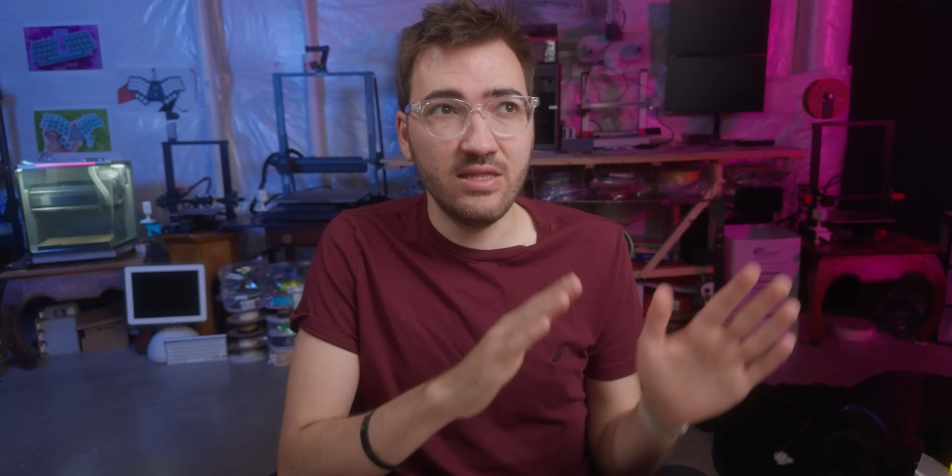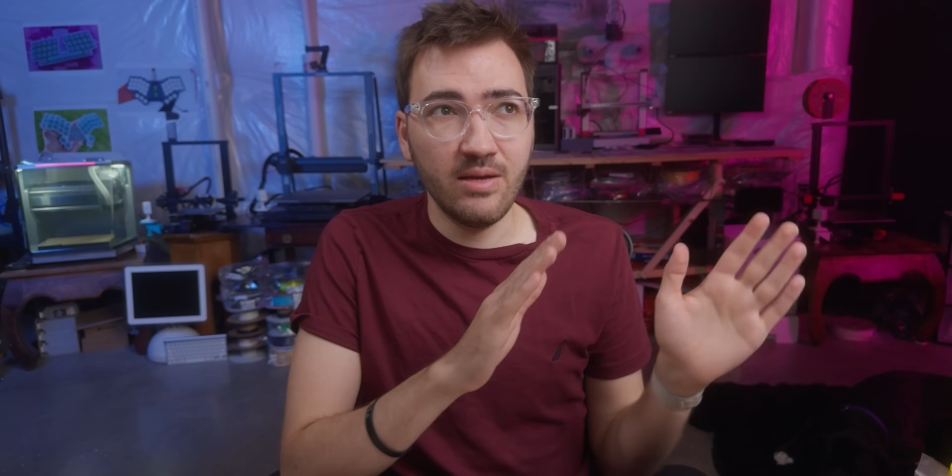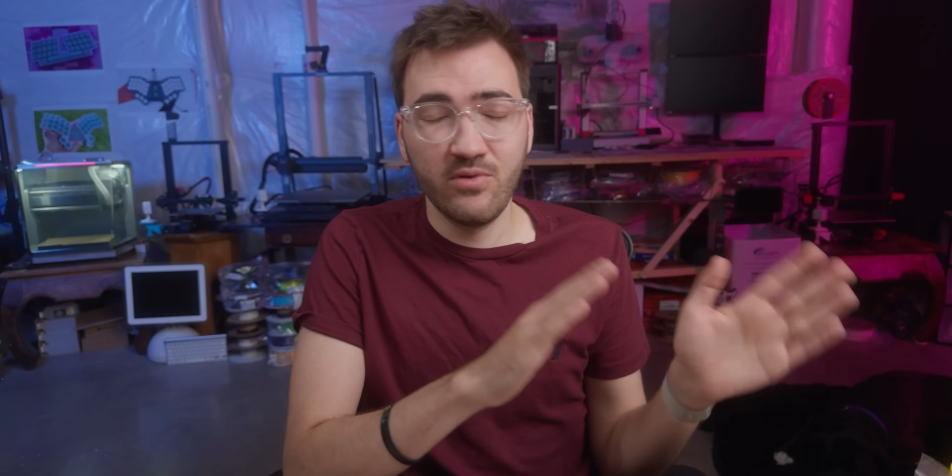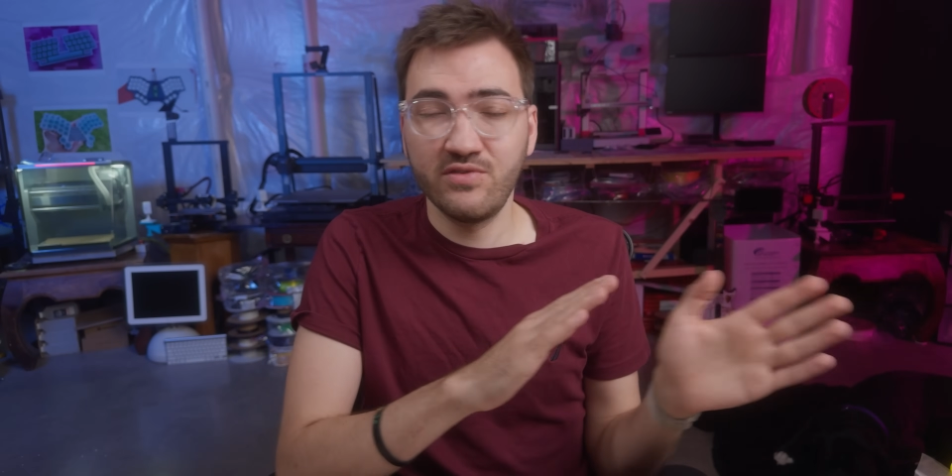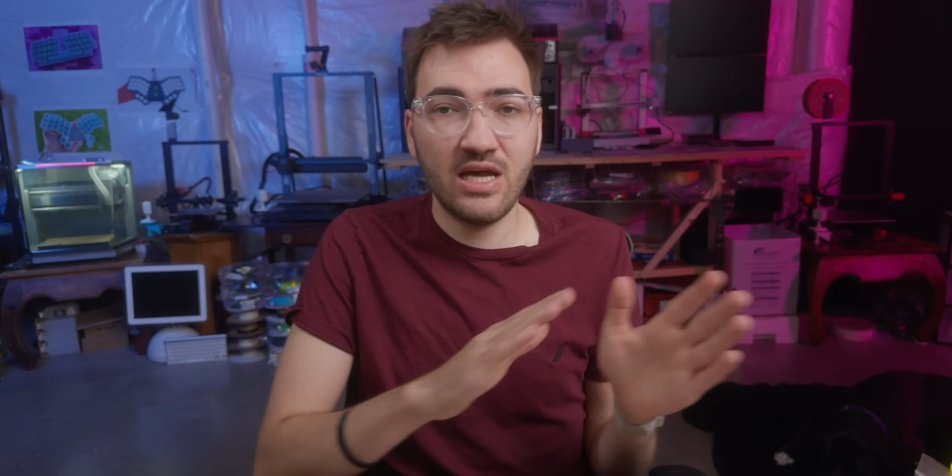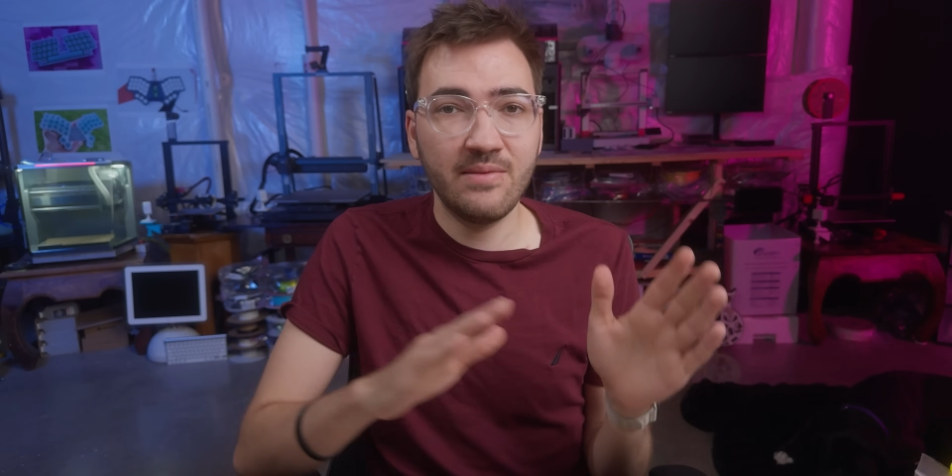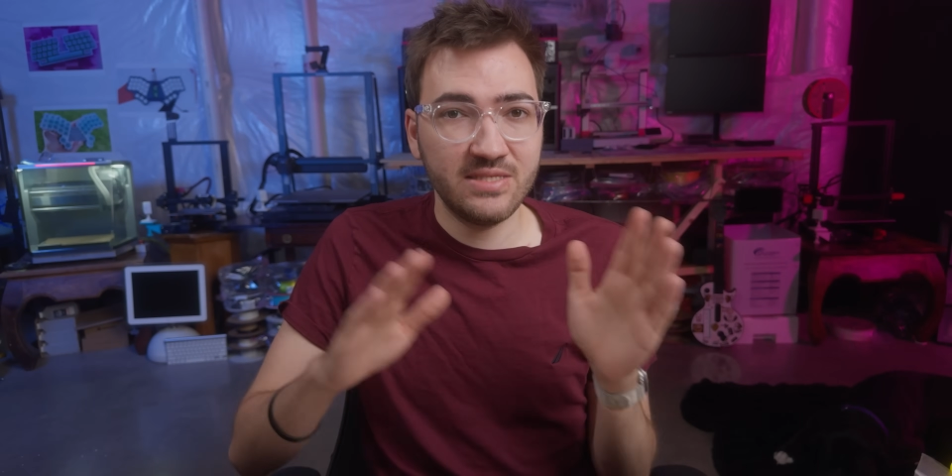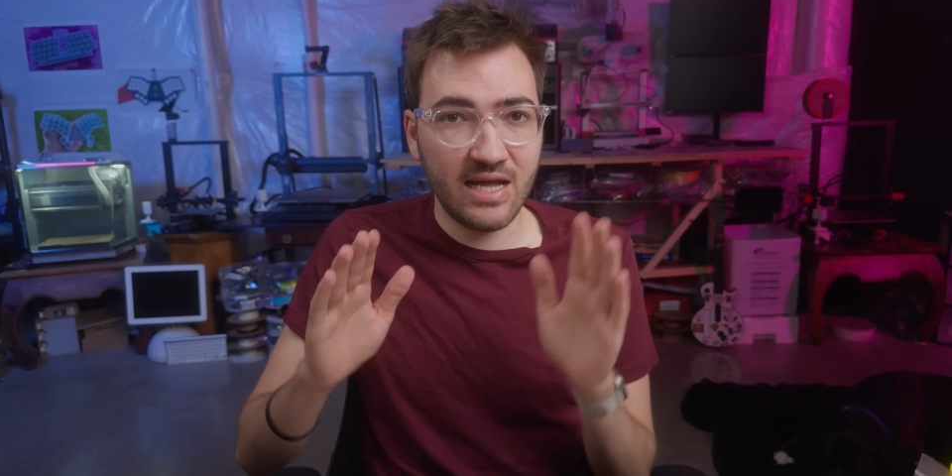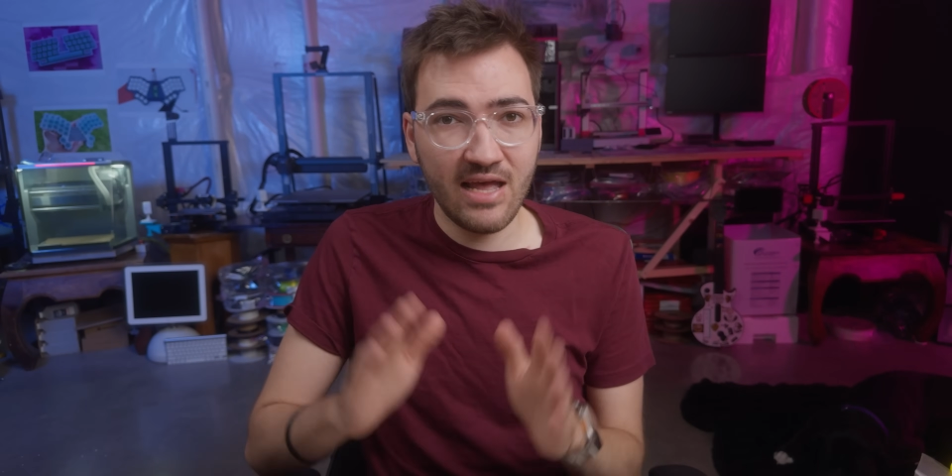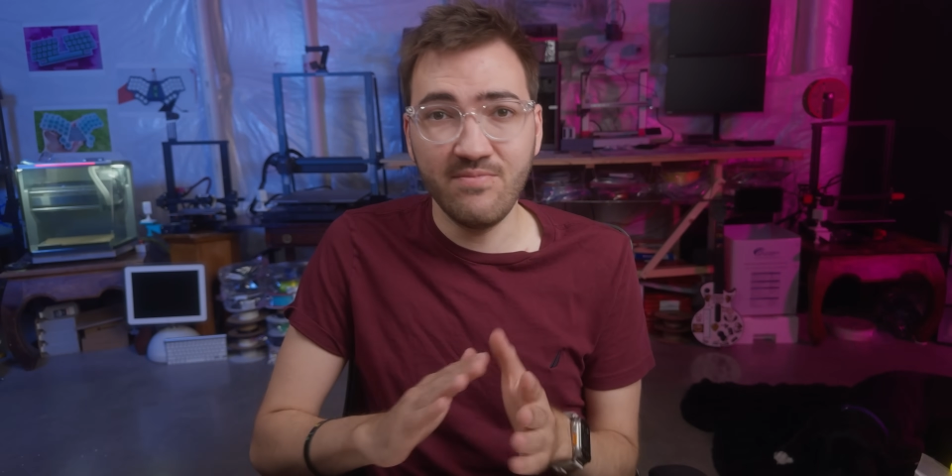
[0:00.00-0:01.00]
number of times
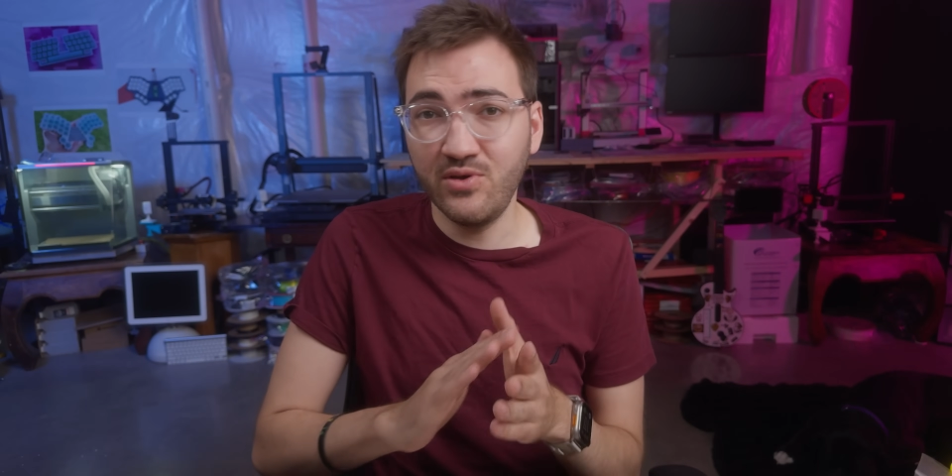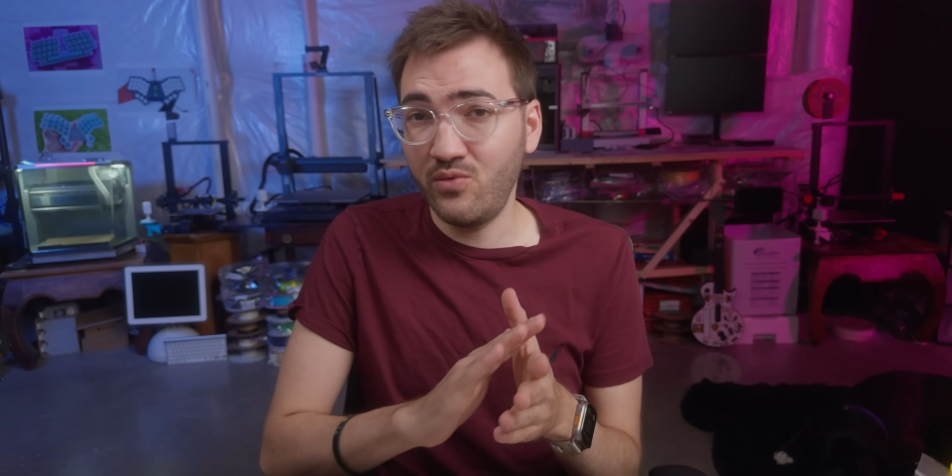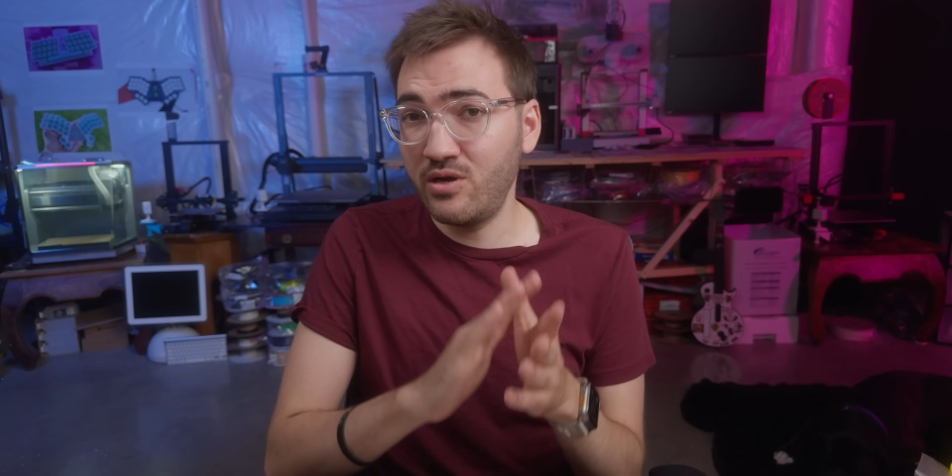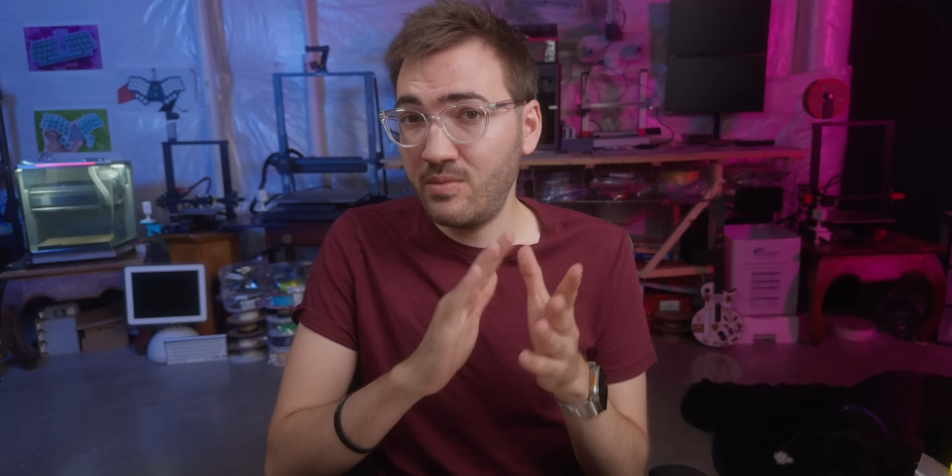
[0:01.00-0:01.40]
that I have built one of